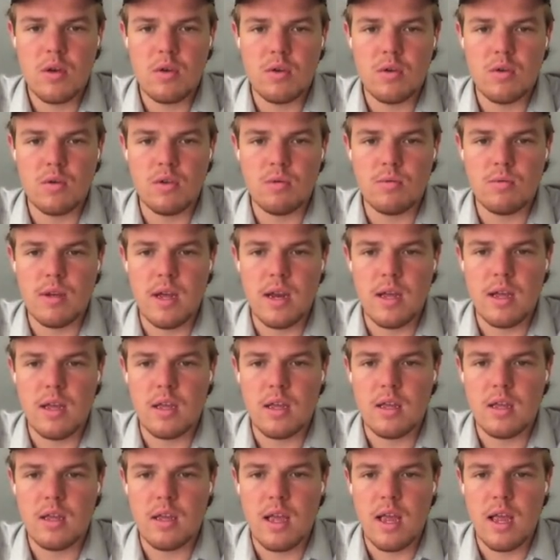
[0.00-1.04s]
YouTube data,
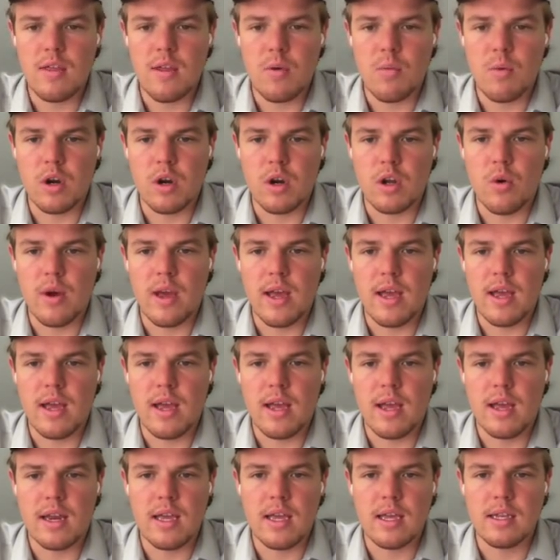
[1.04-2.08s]
and then we're gonna go
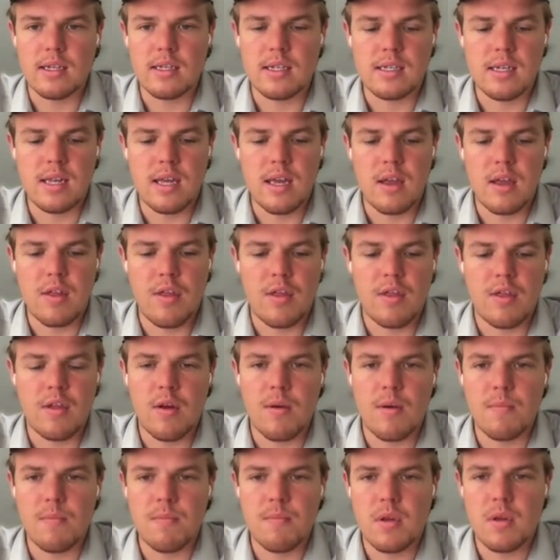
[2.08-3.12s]
ahead and say
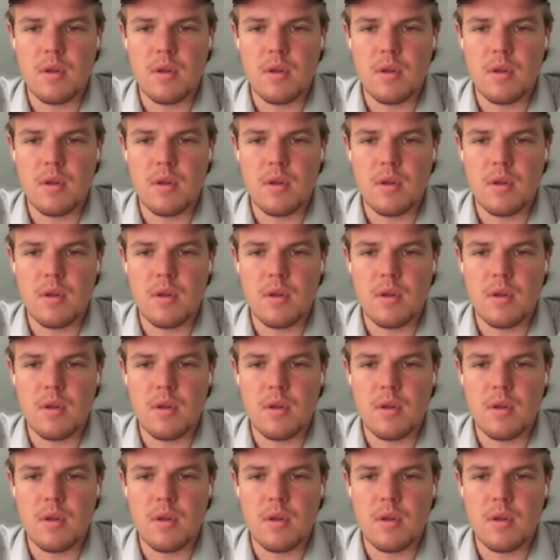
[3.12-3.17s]
thumbnail,